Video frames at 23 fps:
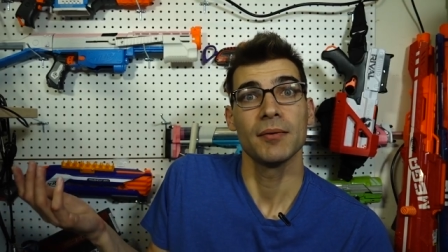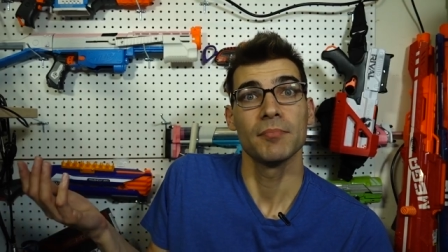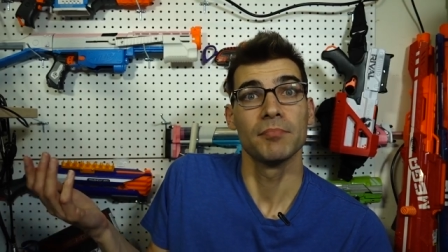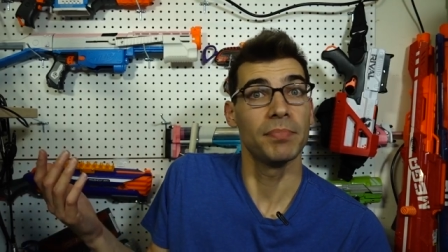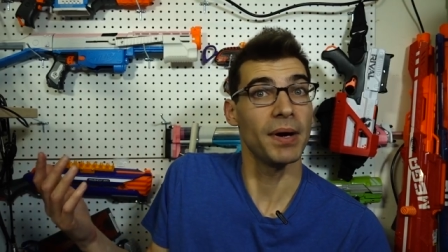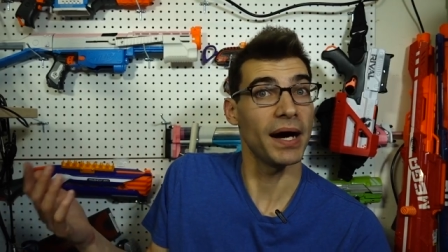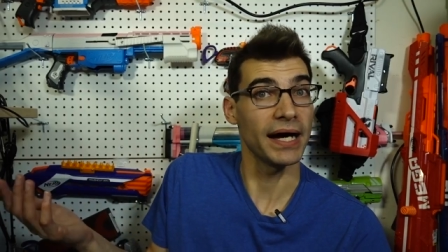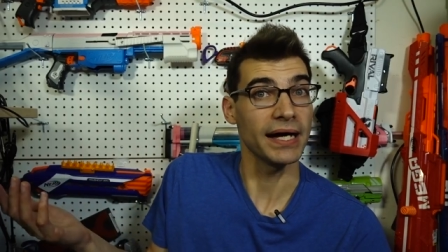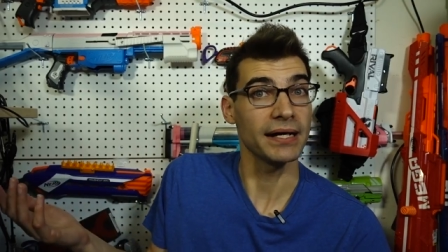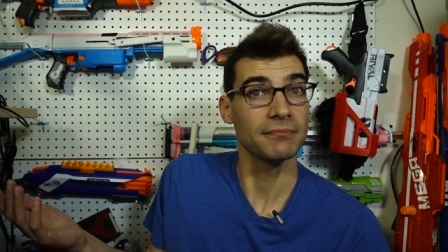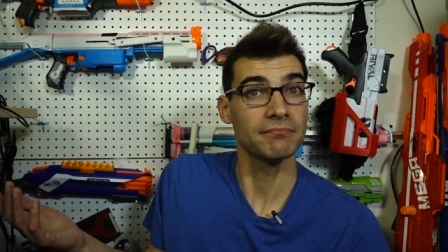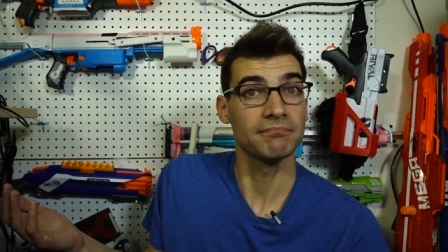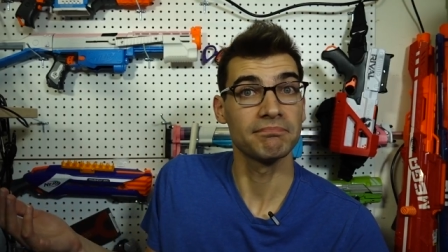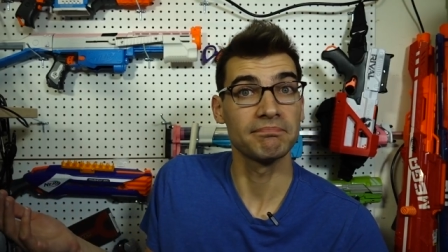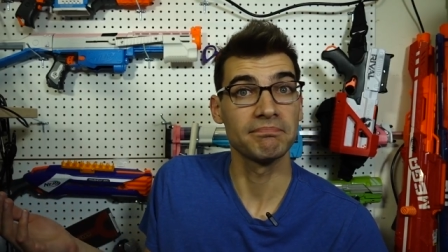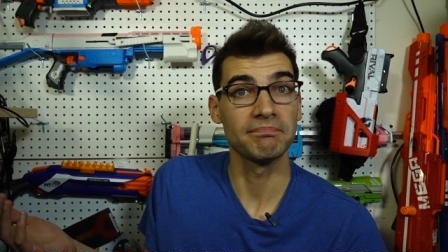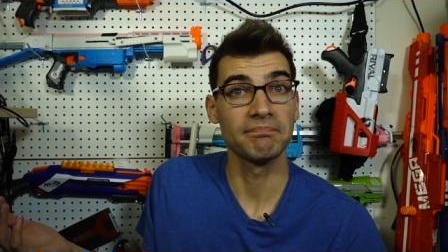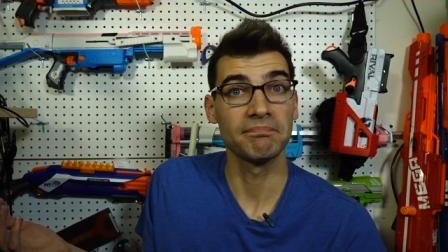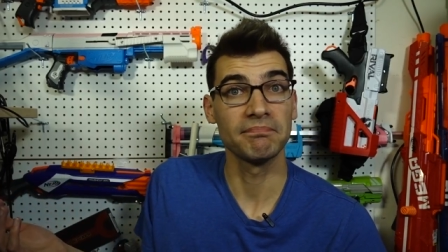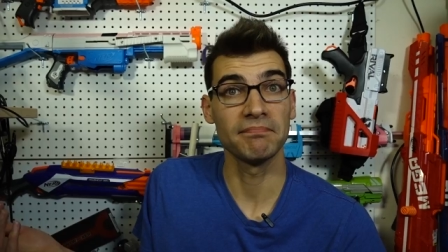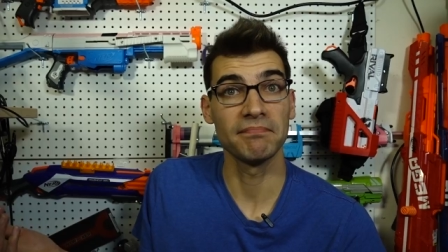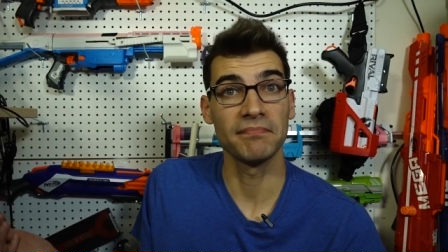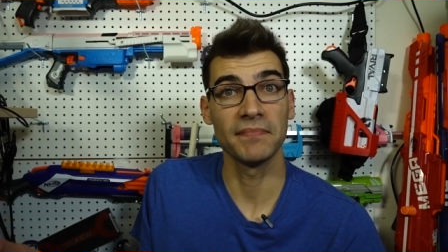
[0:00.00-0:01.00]
But
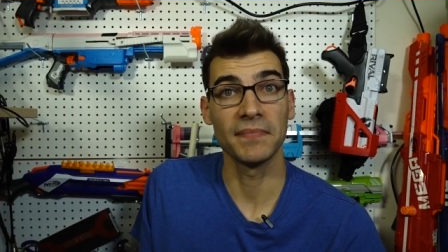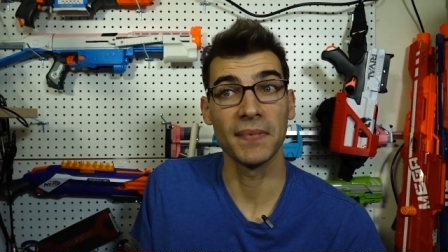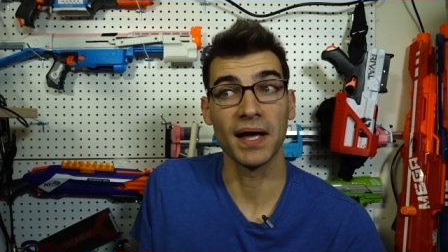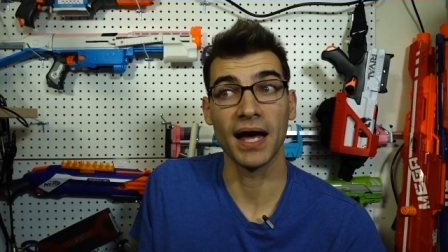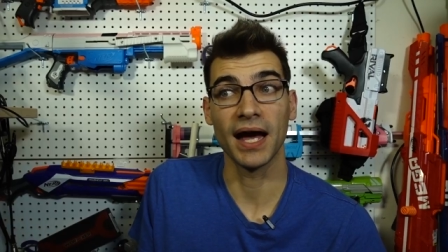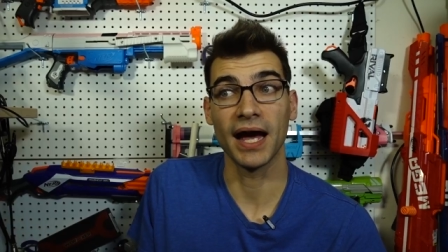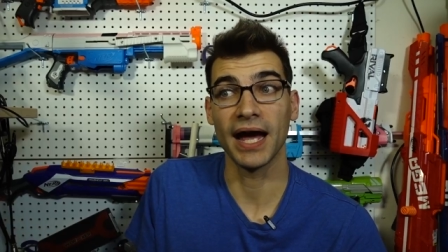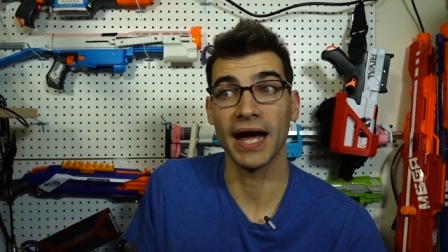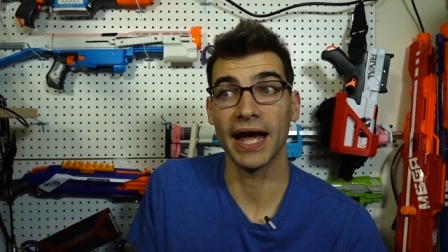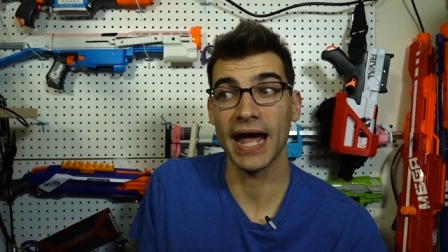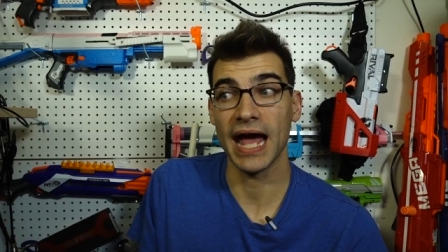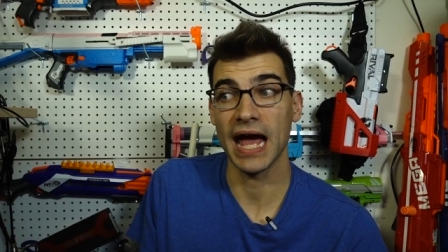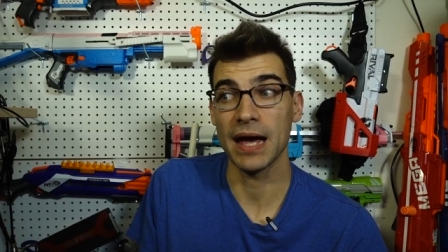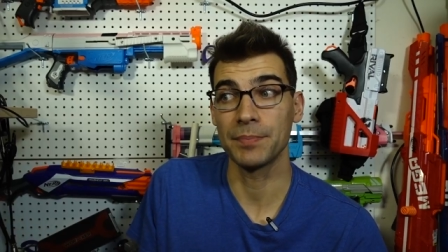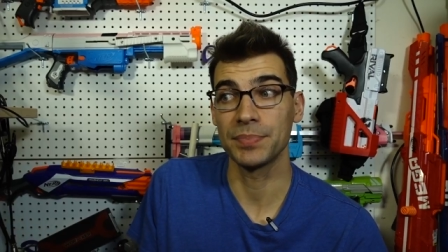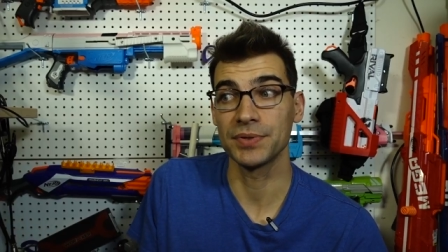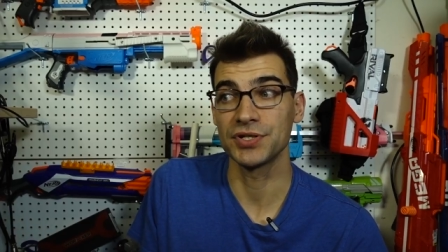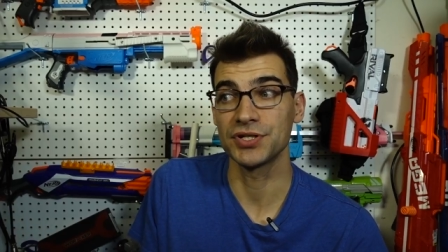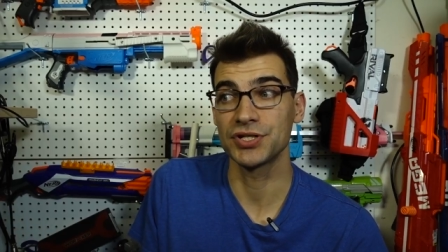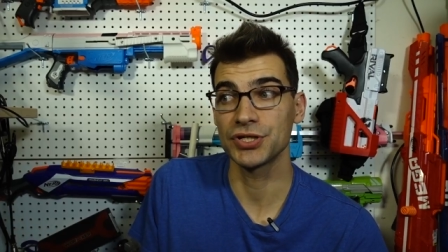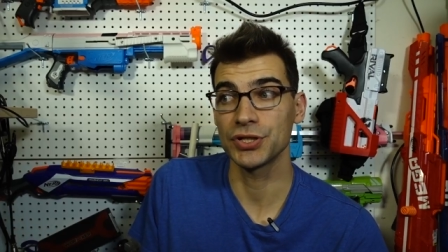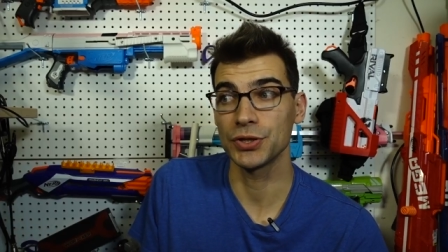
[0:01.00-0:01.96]
I happened